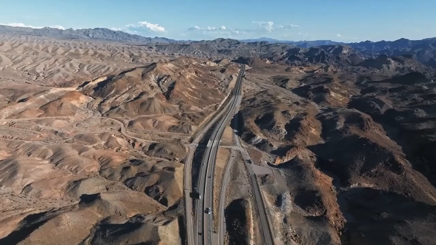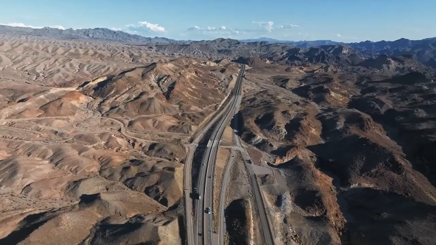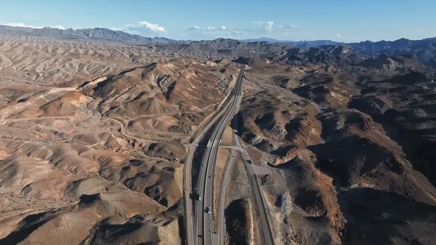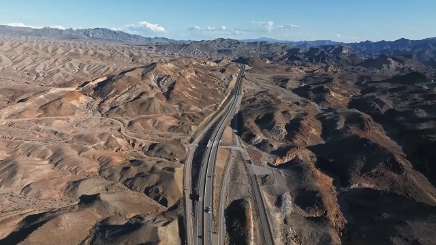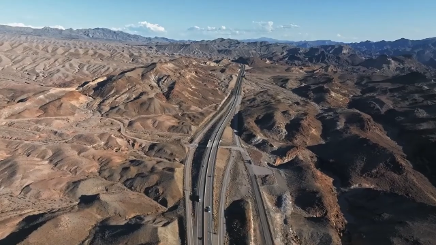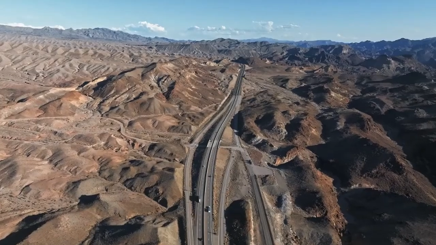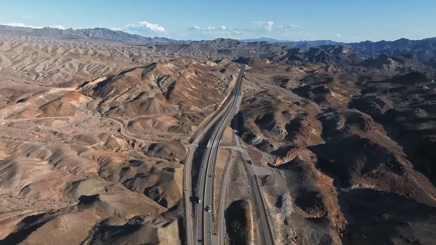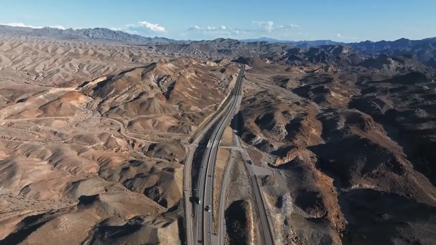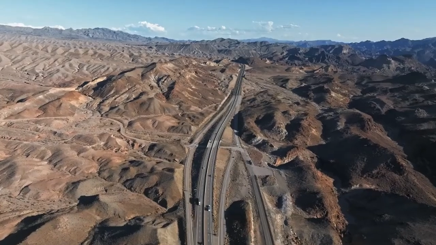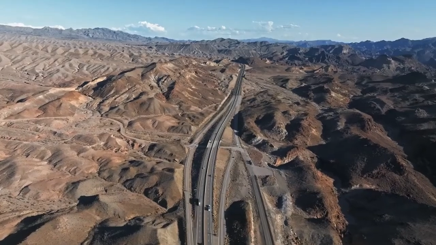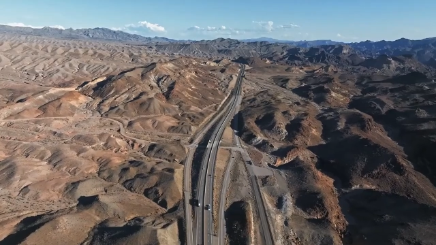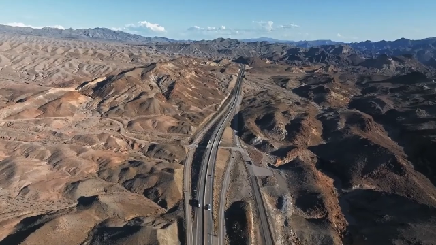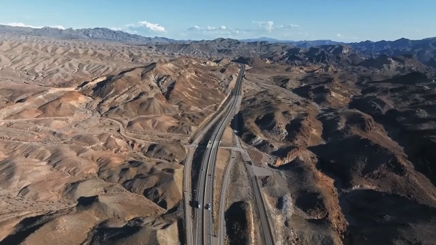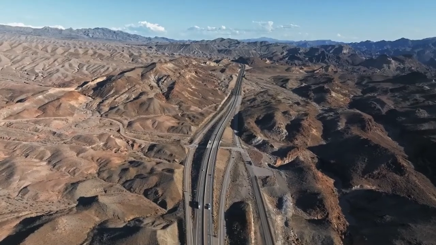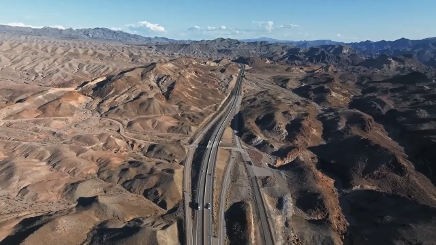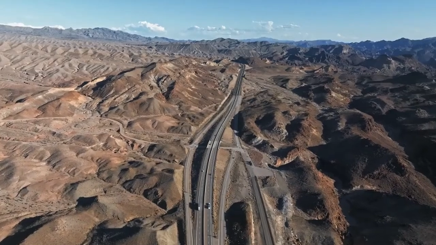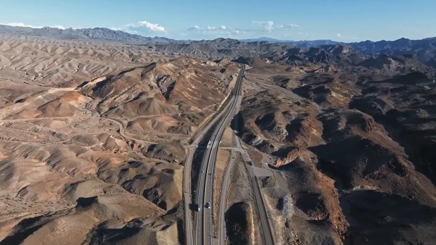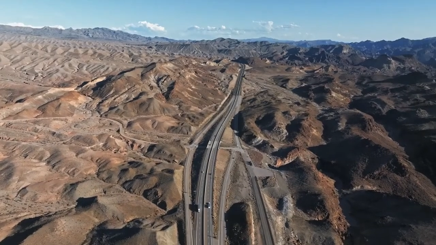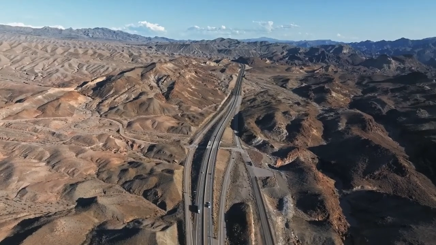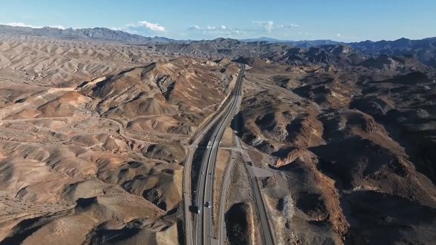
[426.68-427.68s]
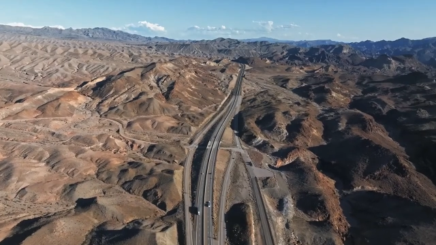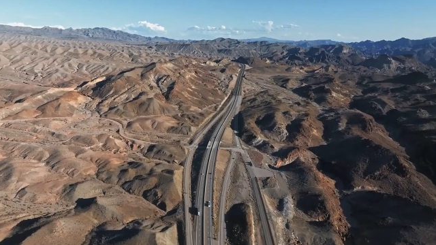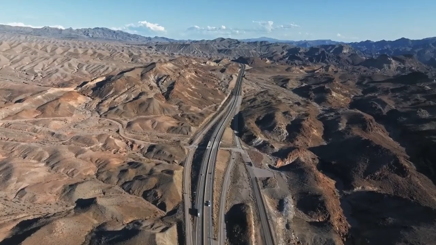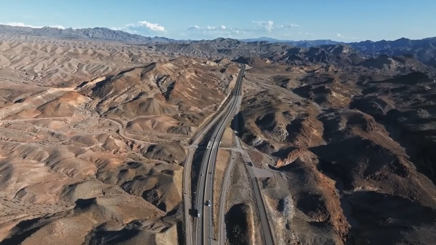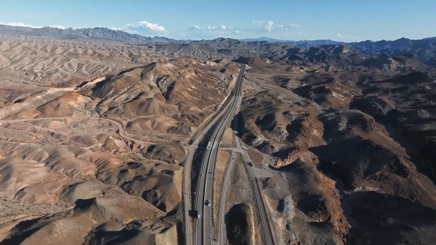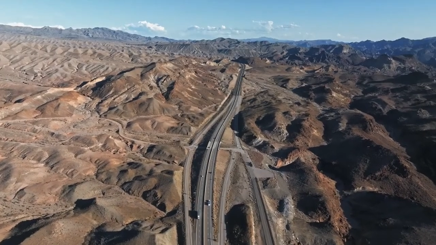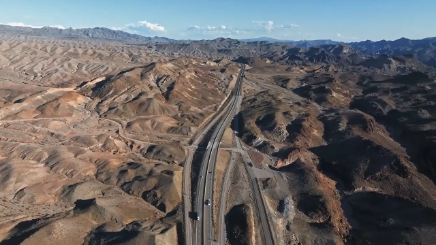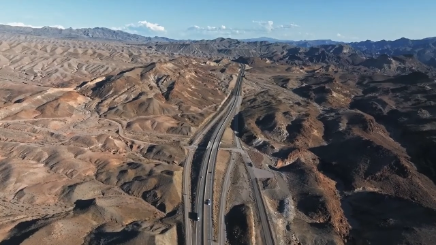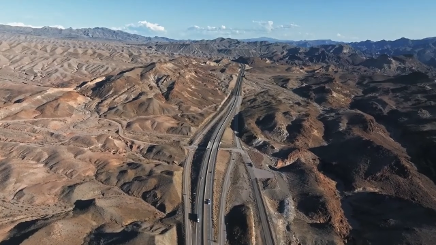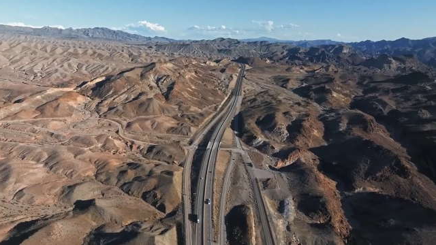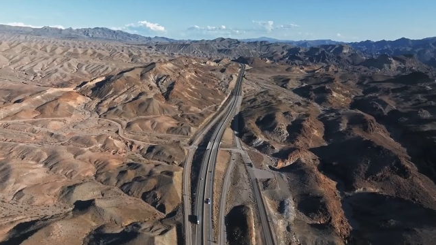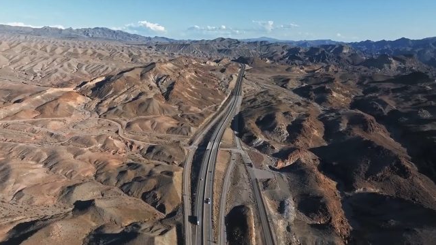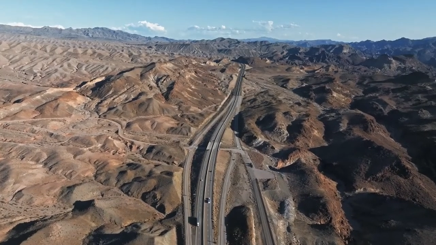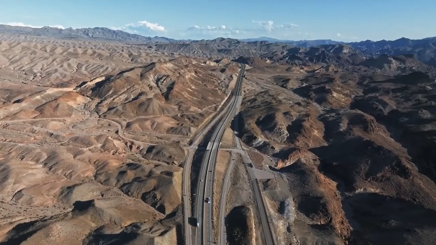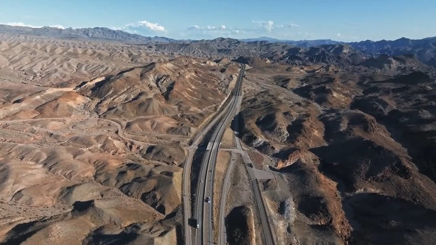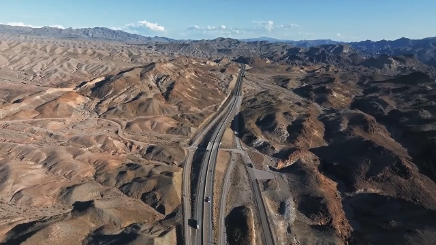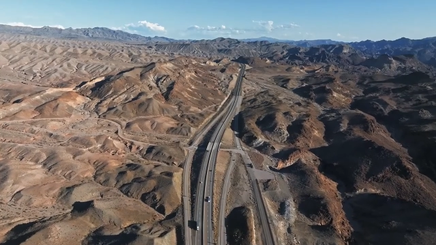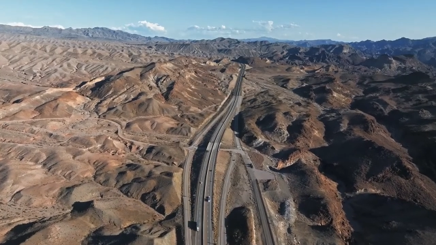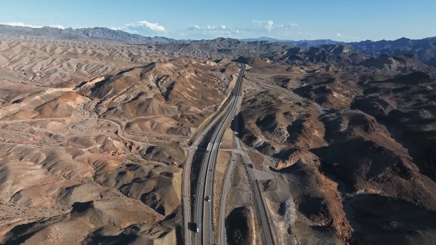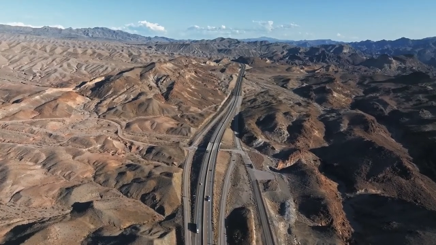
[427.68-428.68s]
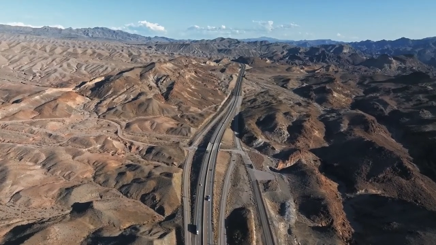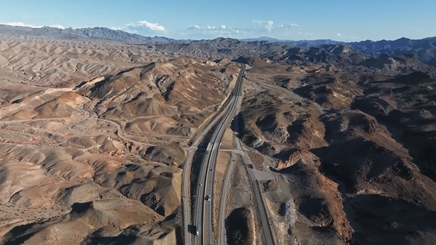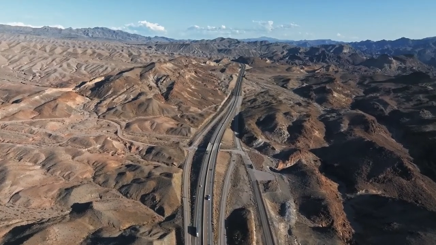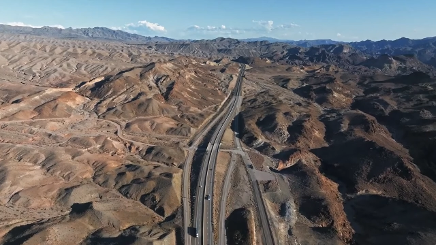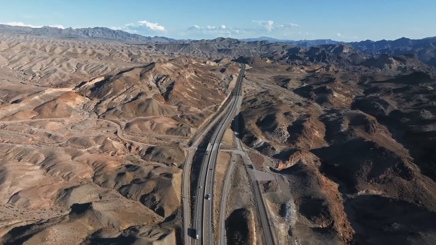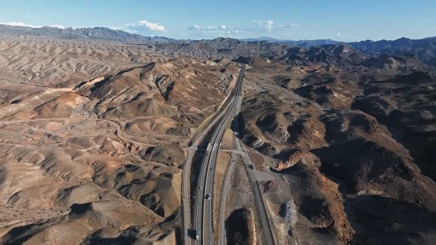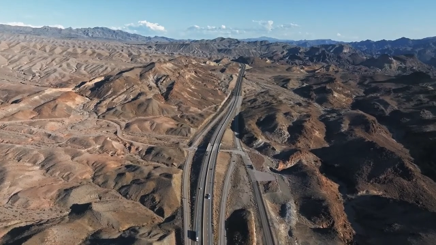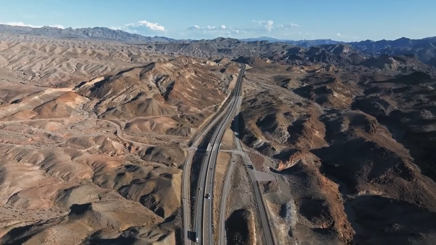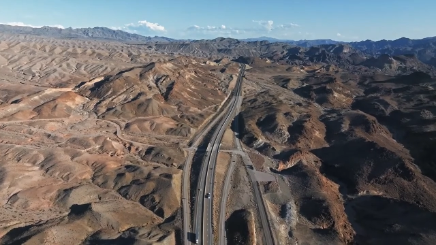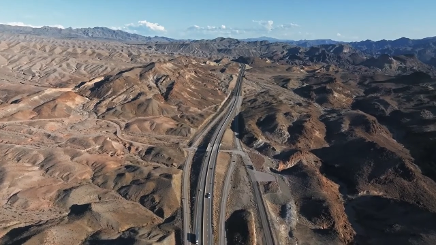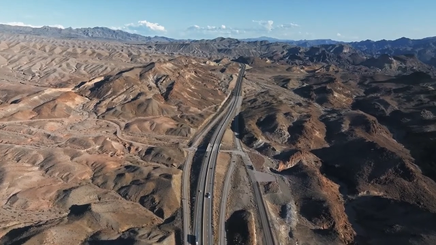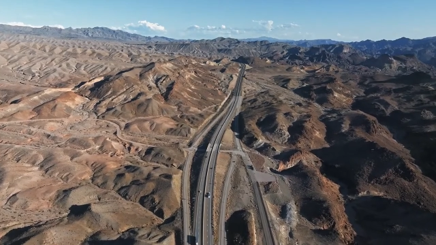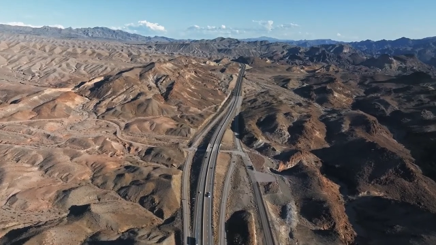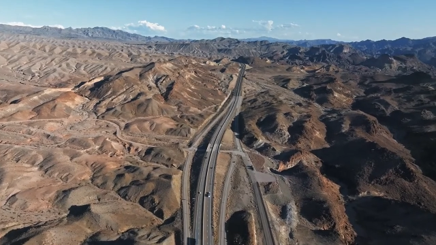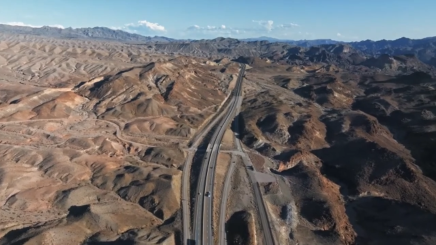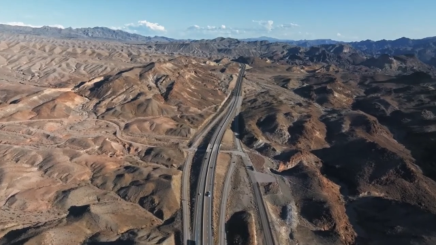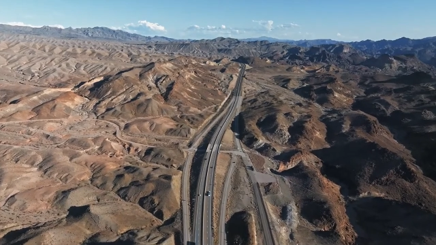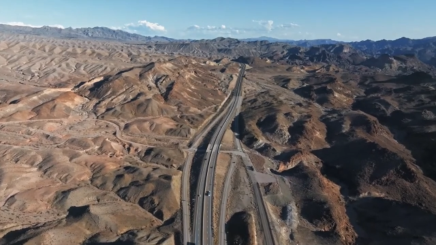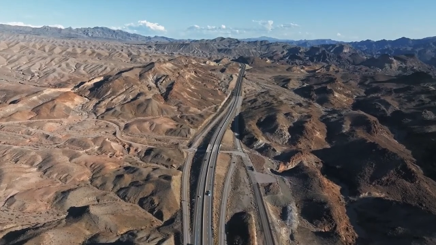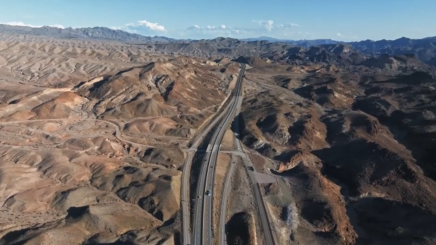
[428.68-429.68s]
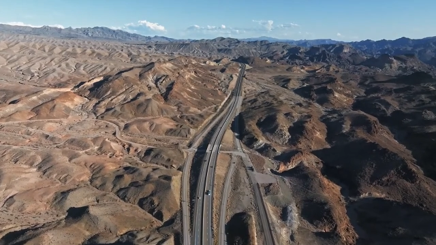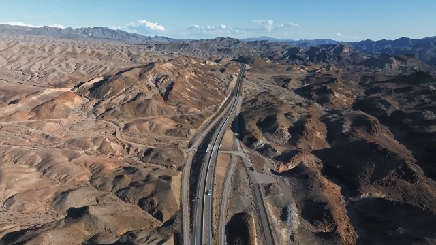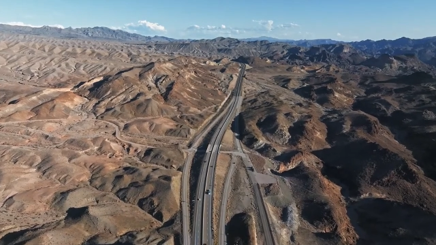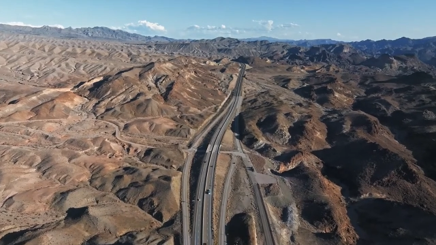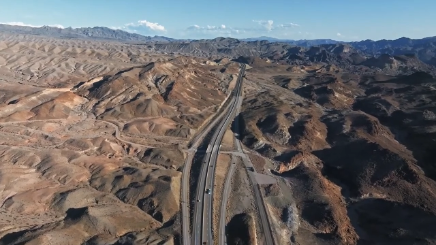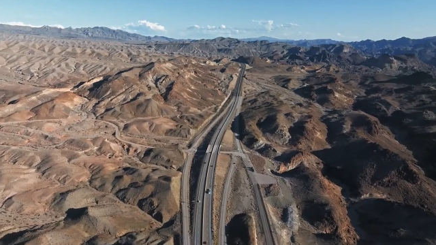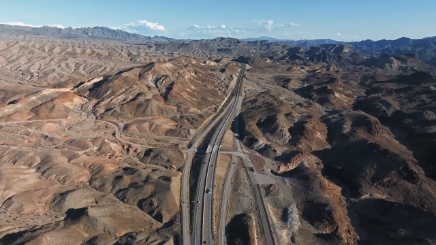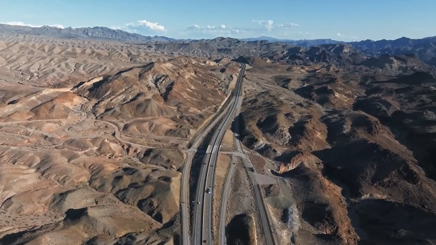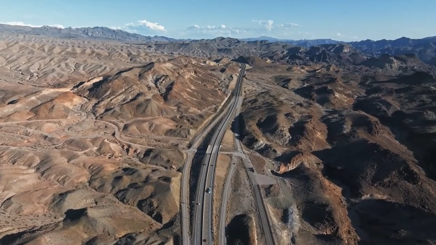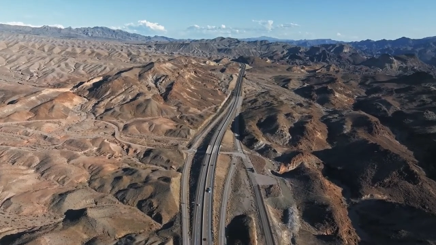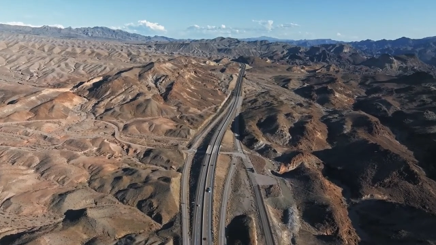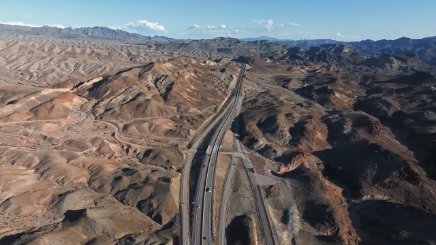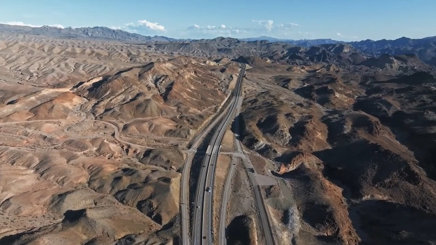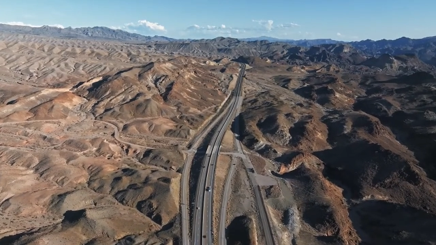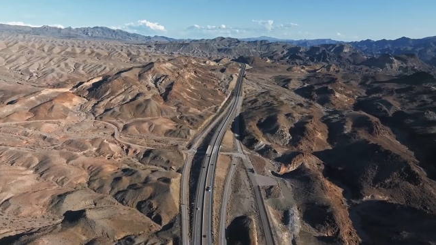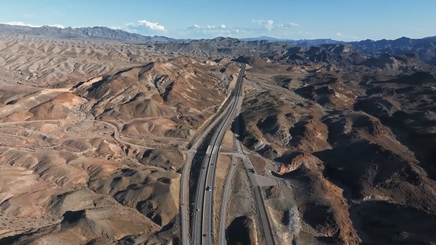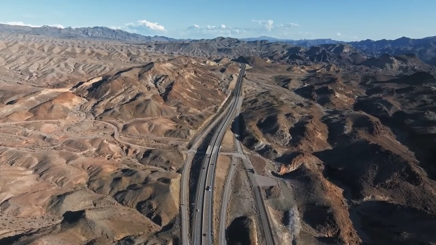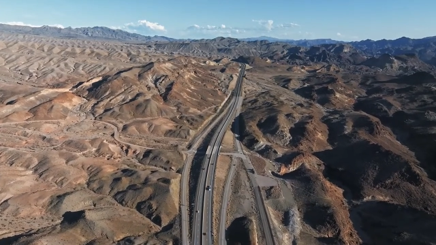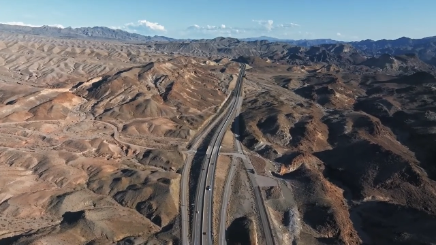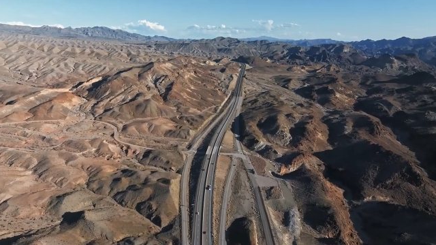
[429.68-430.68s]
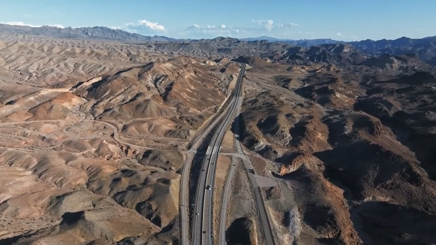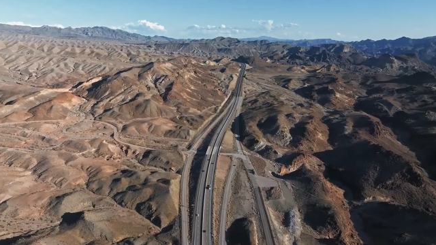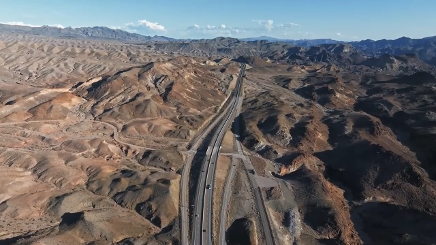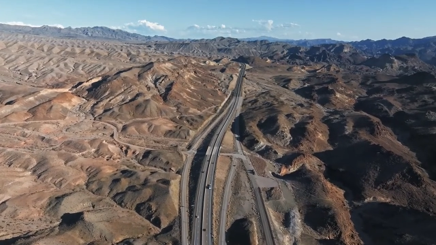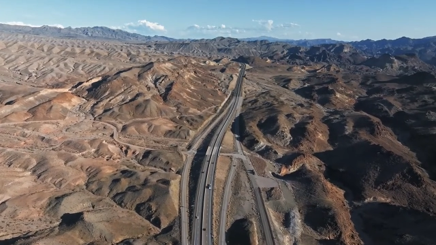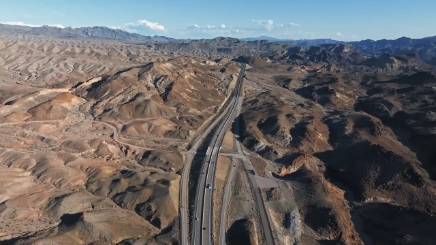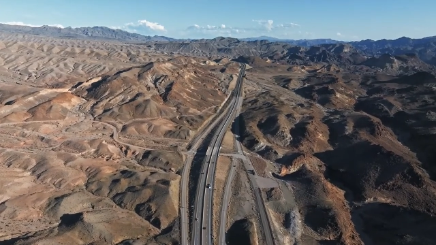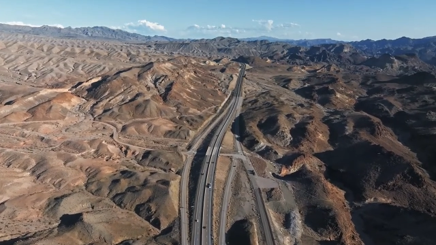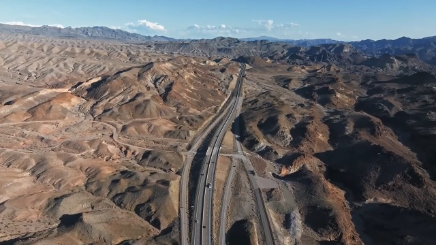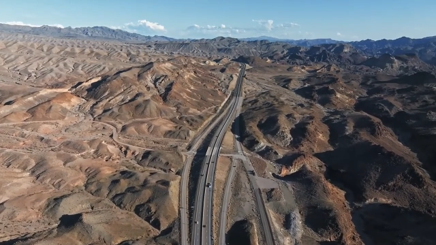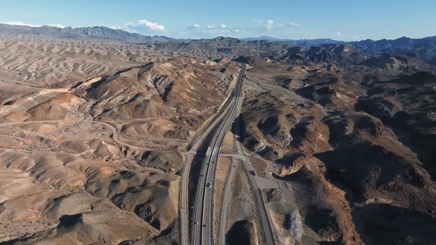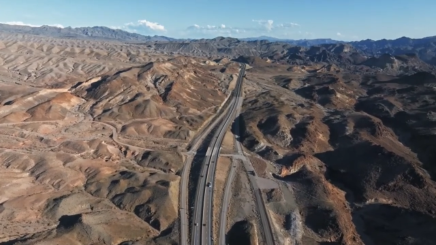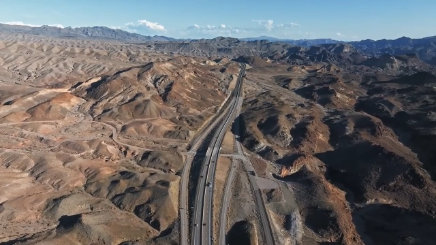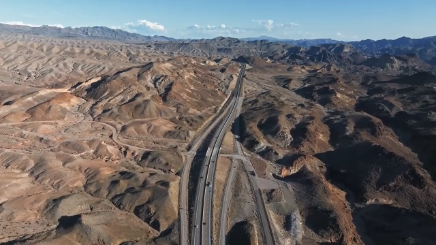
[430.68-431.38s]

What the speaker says: No face is visible, so there are no lips to read.